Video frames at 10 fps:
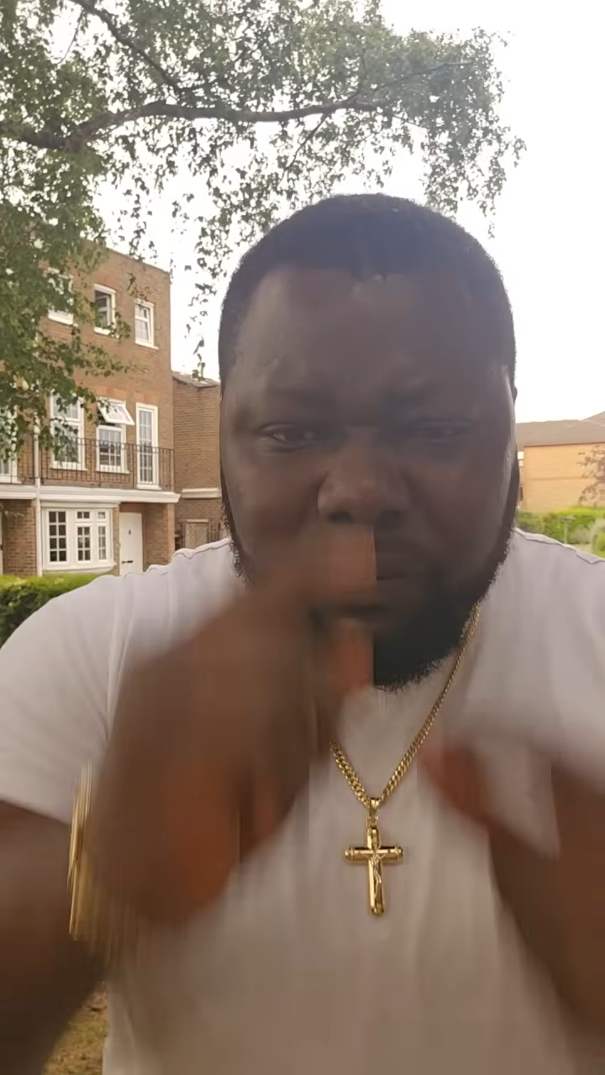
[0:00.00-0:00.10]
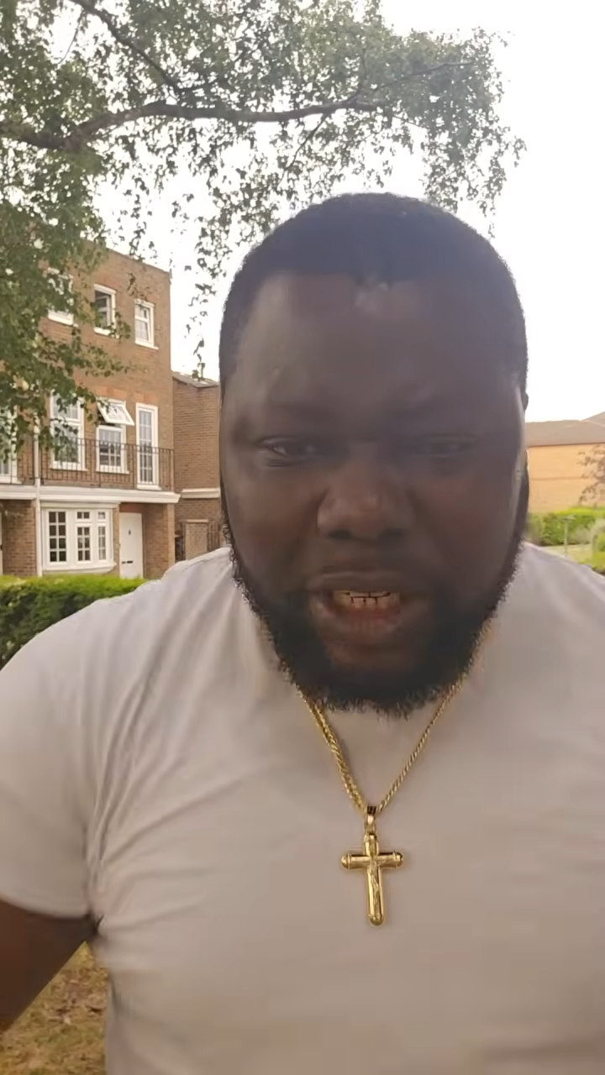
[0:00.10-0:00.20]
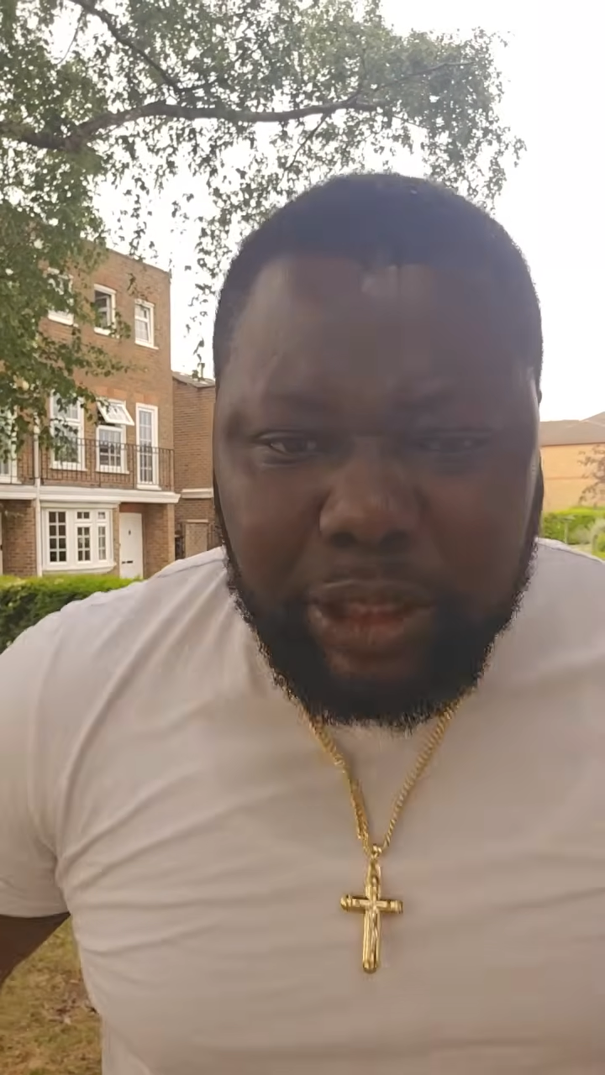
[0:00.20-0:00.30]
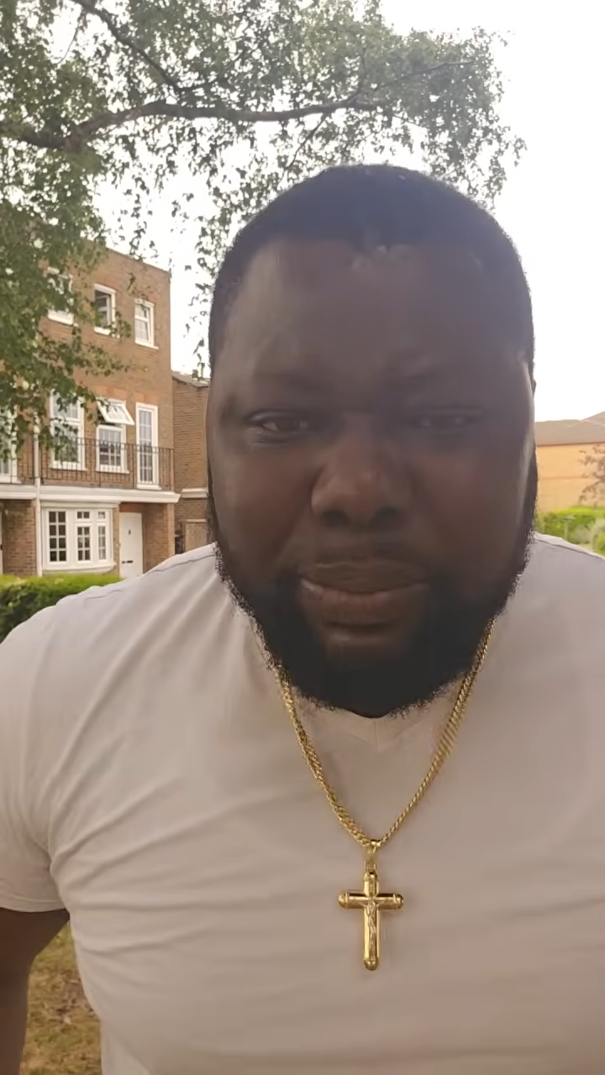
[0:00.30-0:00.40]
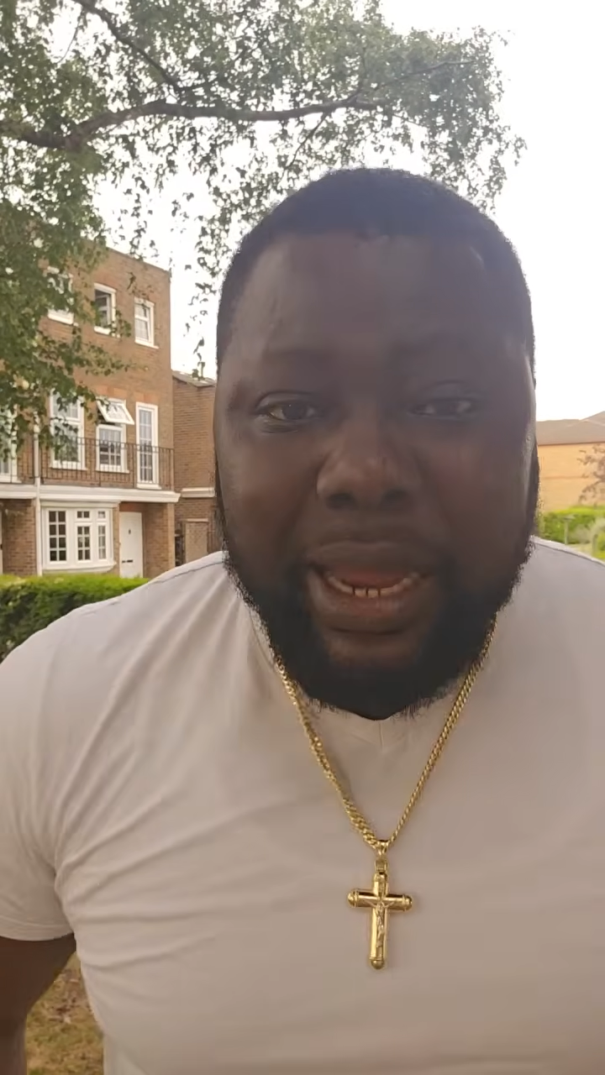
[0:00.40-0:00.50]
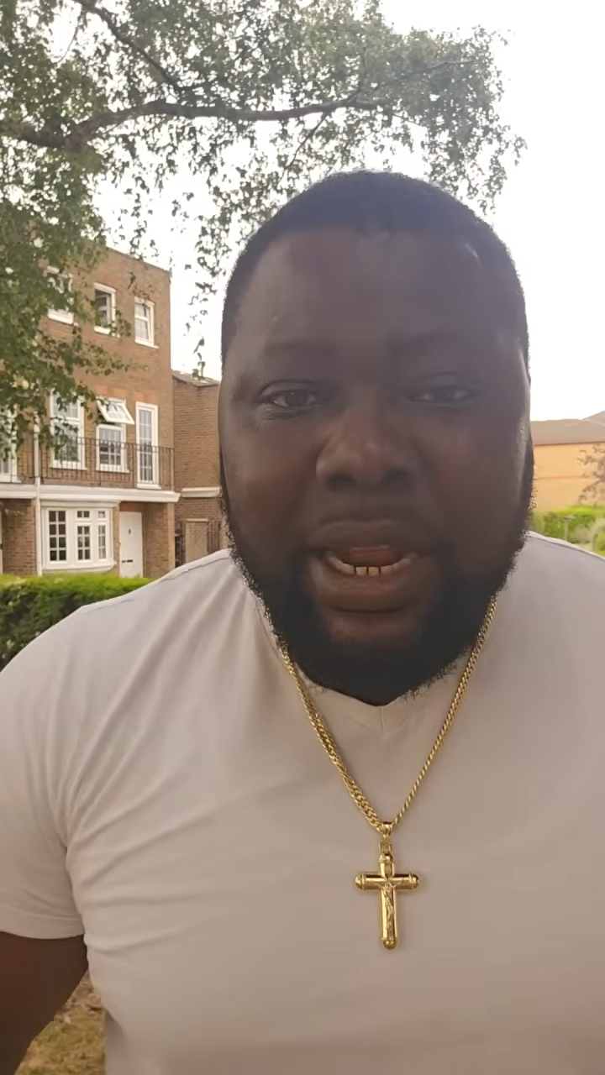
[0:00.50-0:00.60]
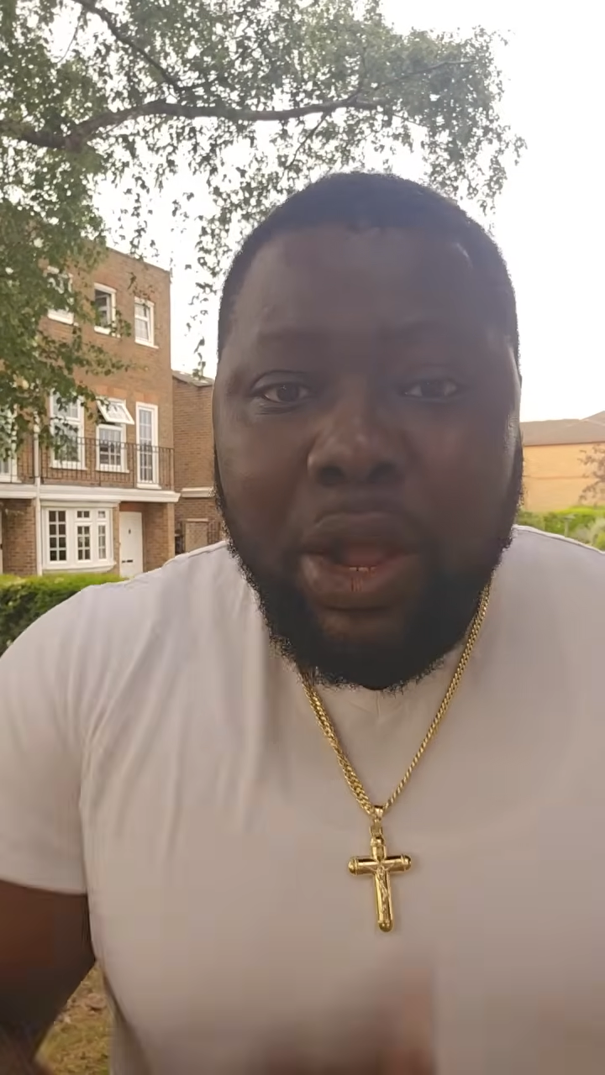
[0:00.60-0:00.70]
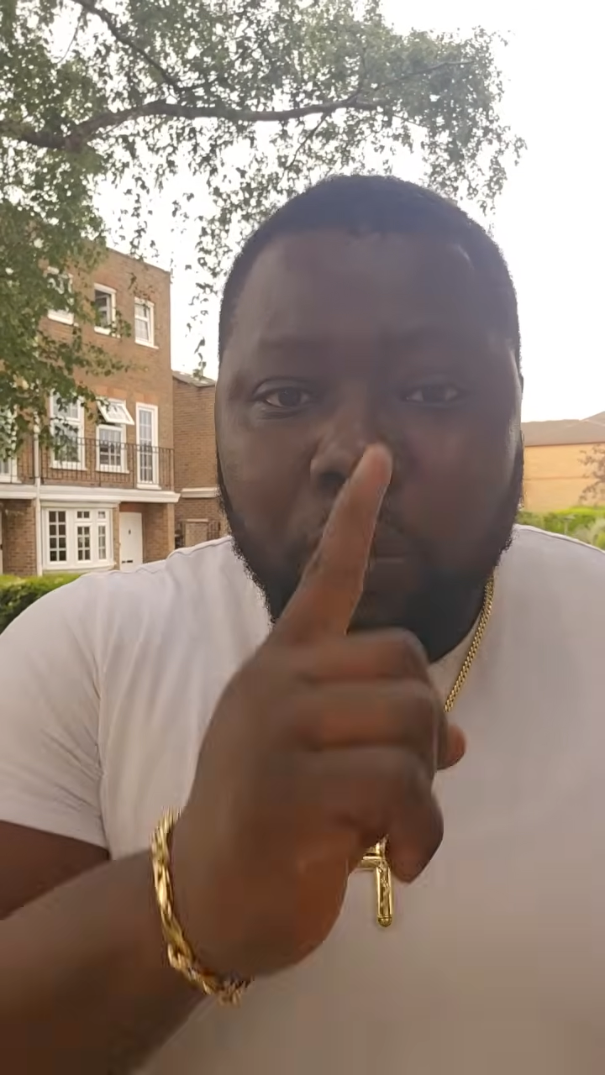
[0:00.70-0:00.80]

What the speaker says: of this man.